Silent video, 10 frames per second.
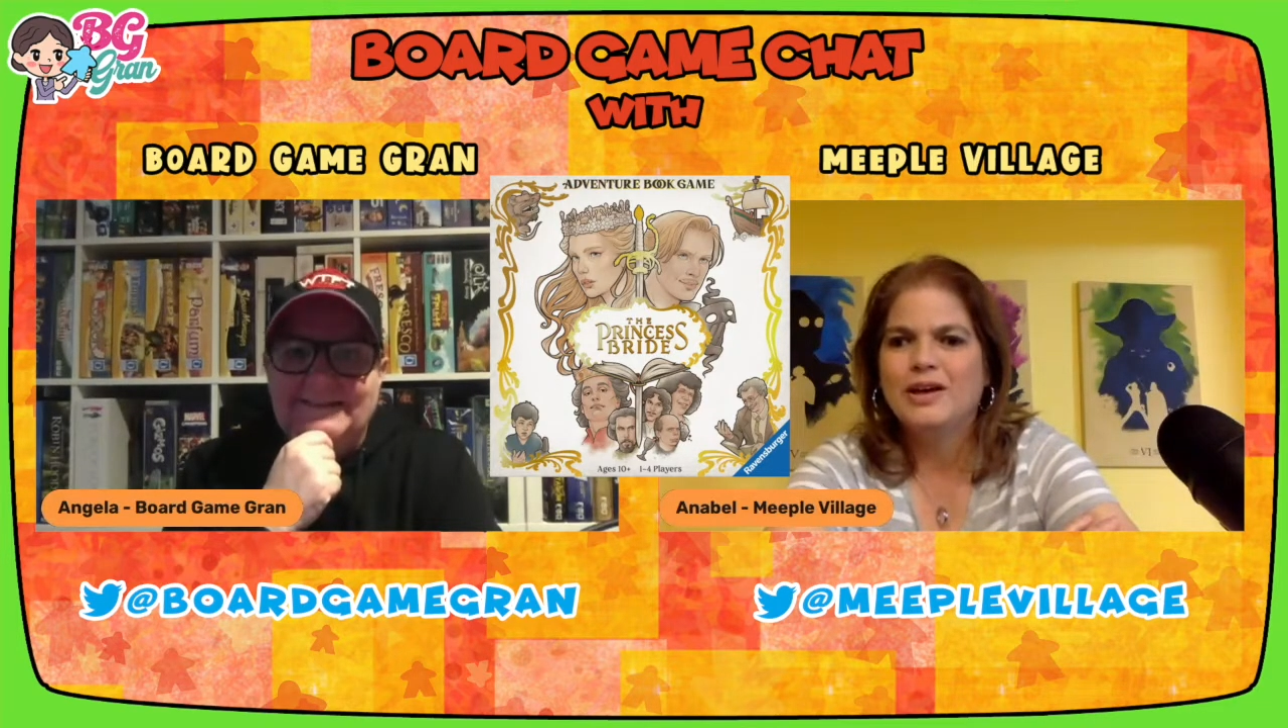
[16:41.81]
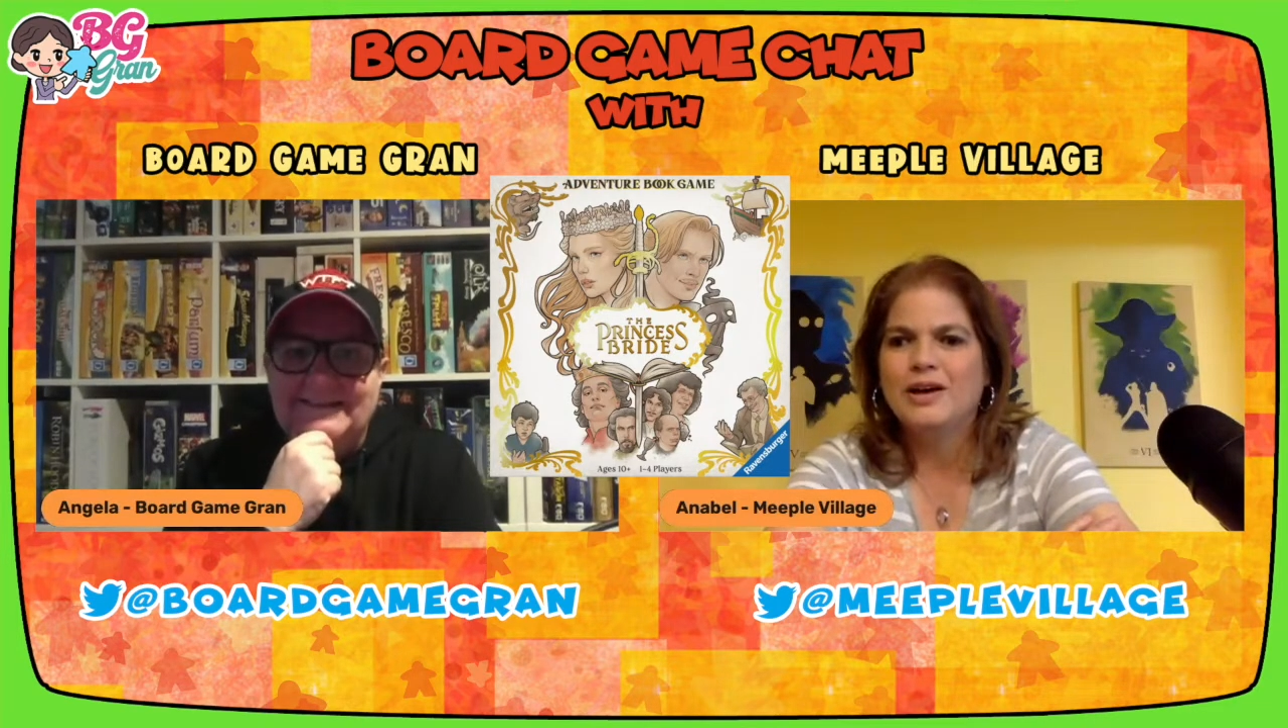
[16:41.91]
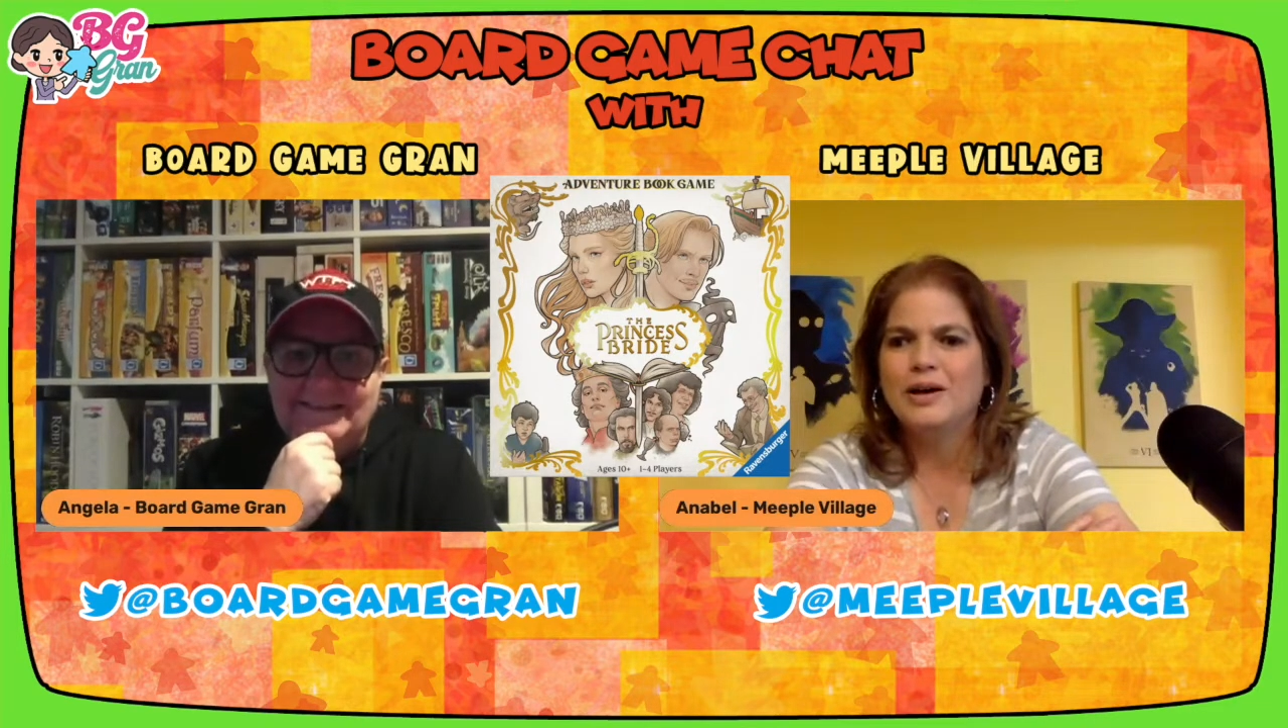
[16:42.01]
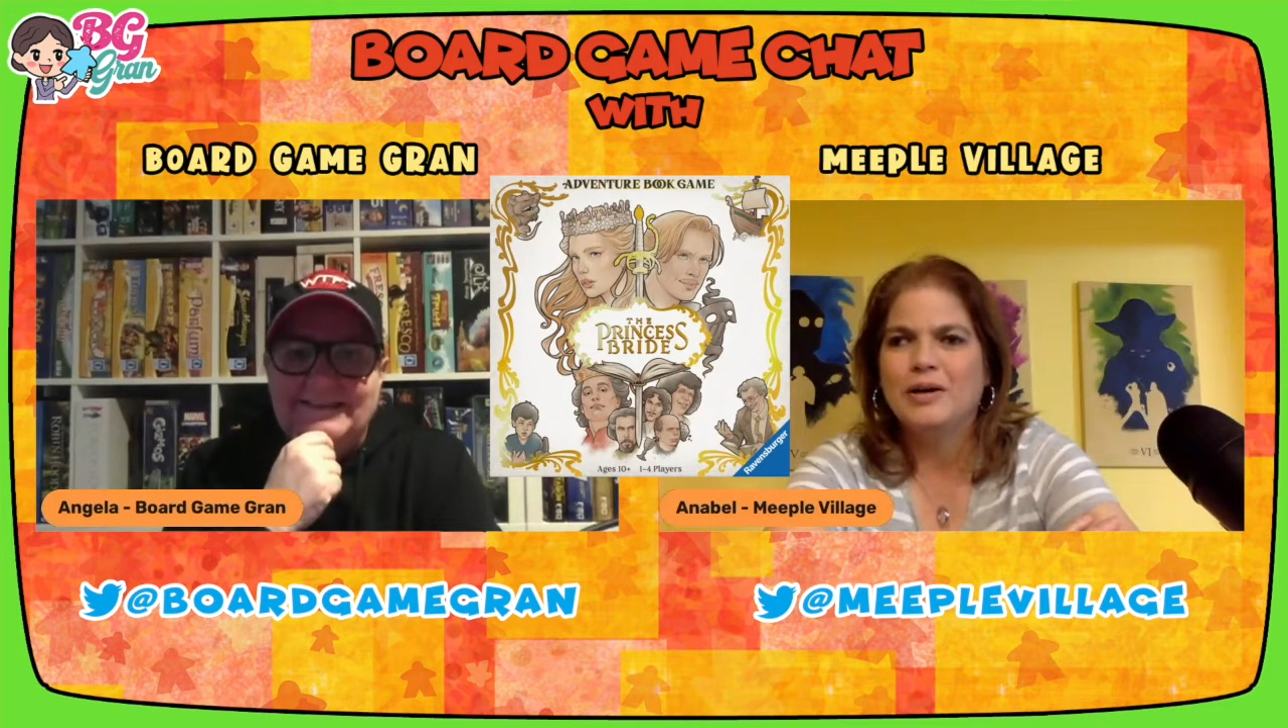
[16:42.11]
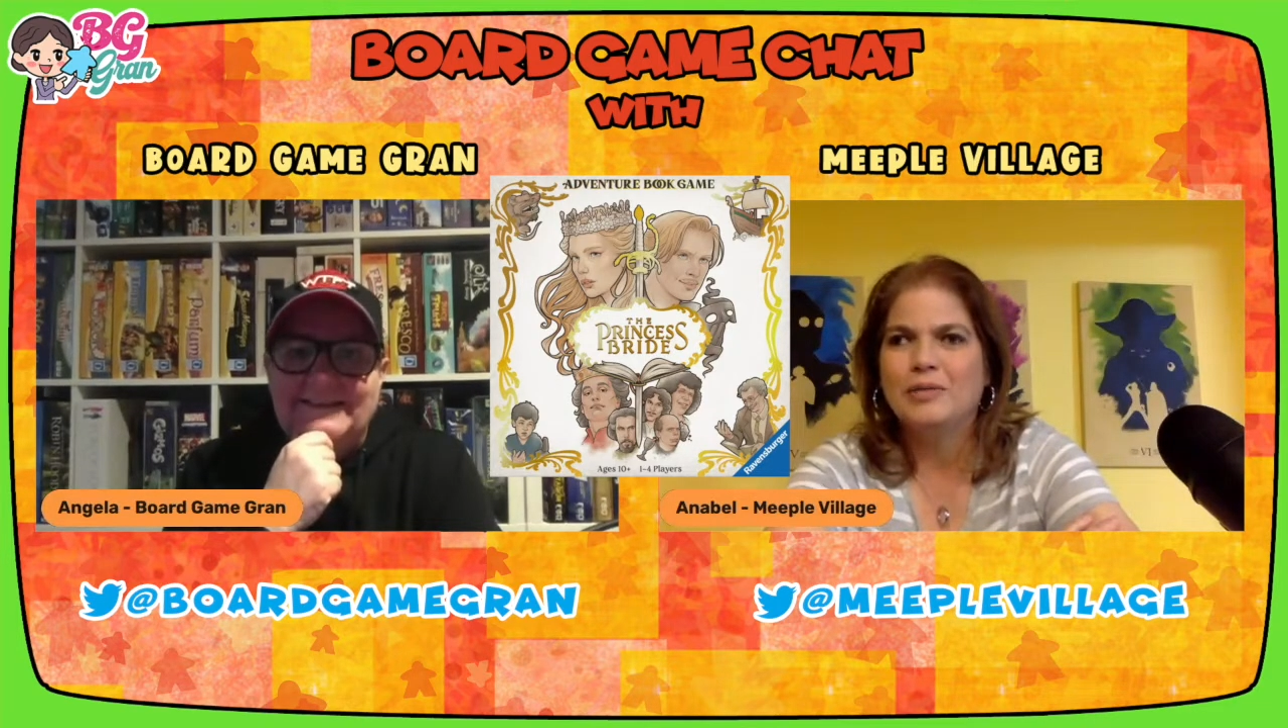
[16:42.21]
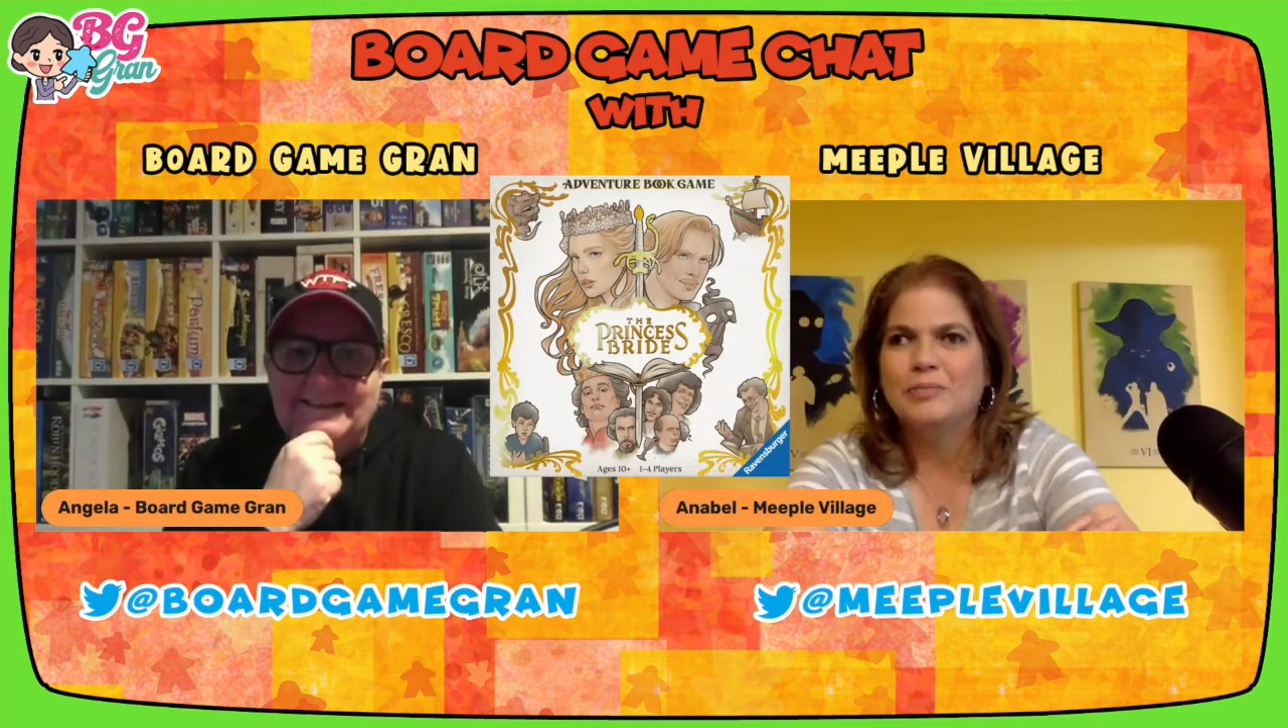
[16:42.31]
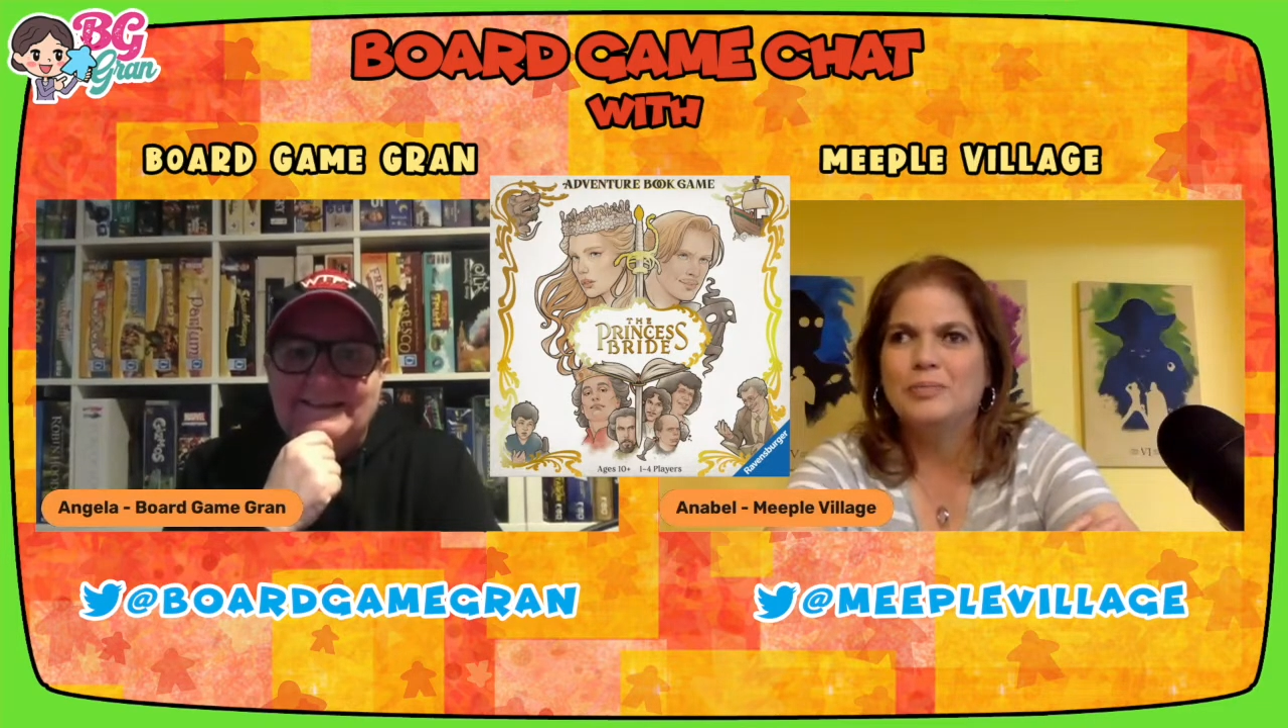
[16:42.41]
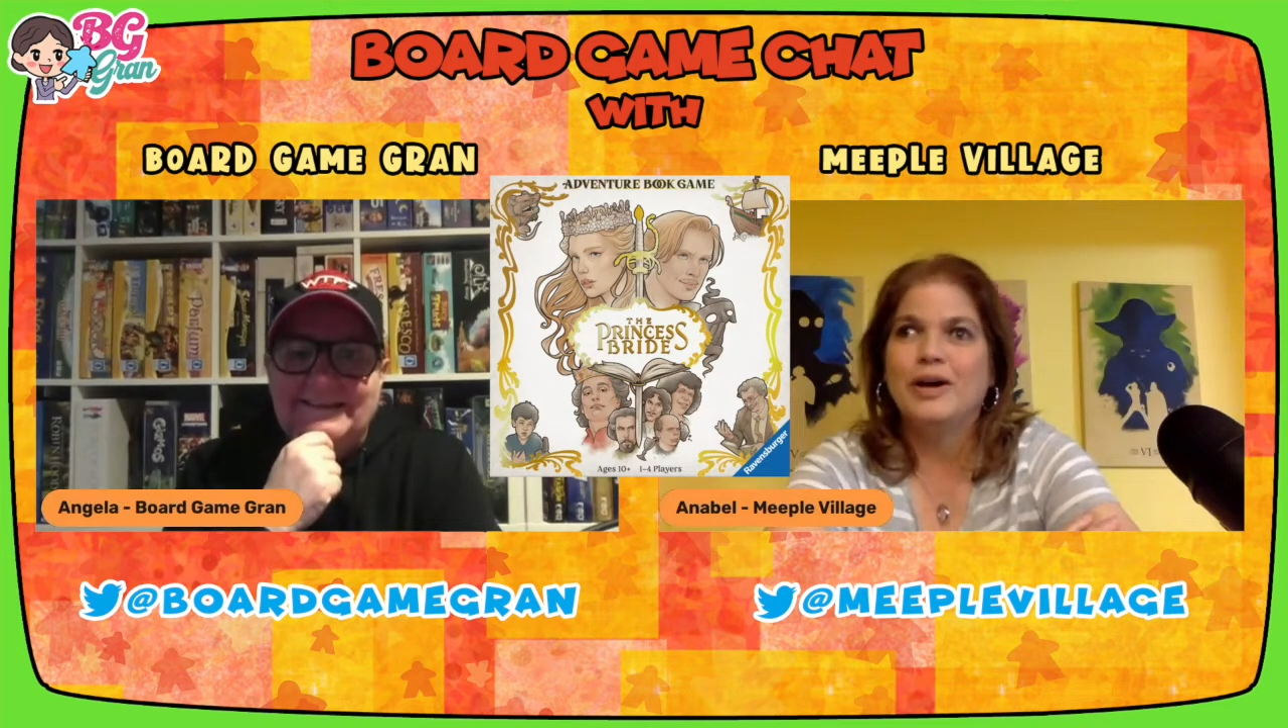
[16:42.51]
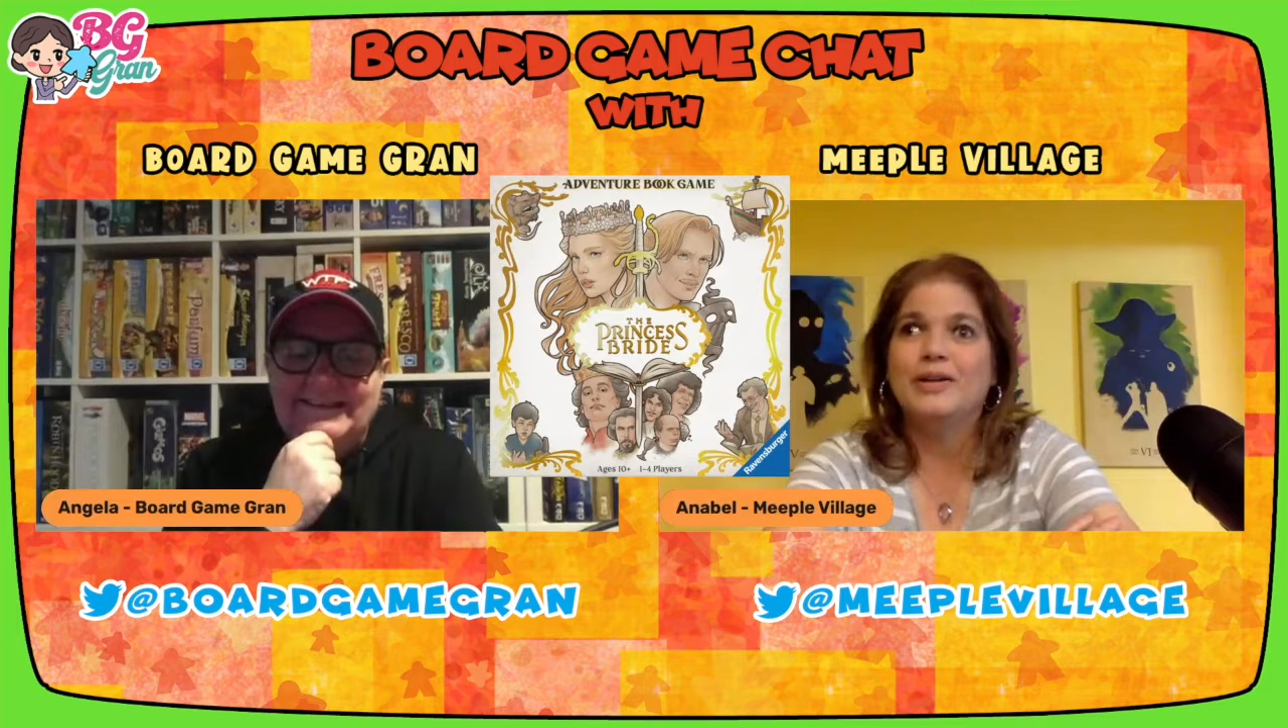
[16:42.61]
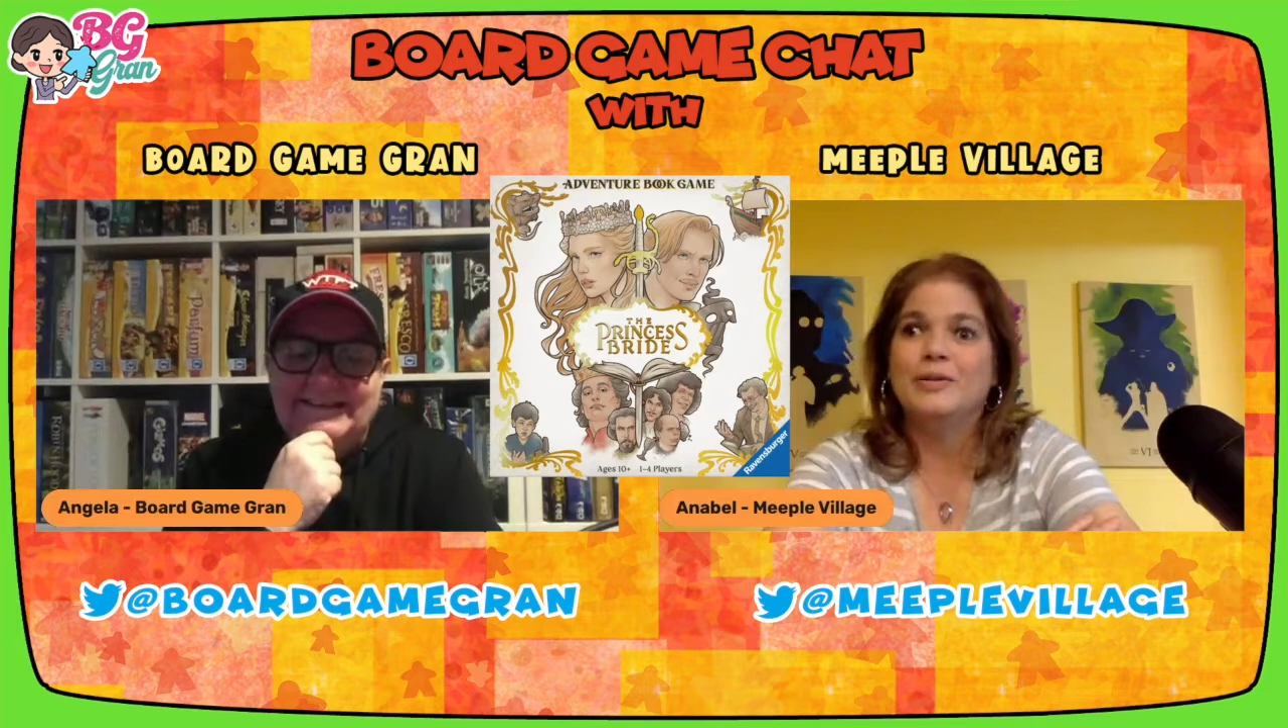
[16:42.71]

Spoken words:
But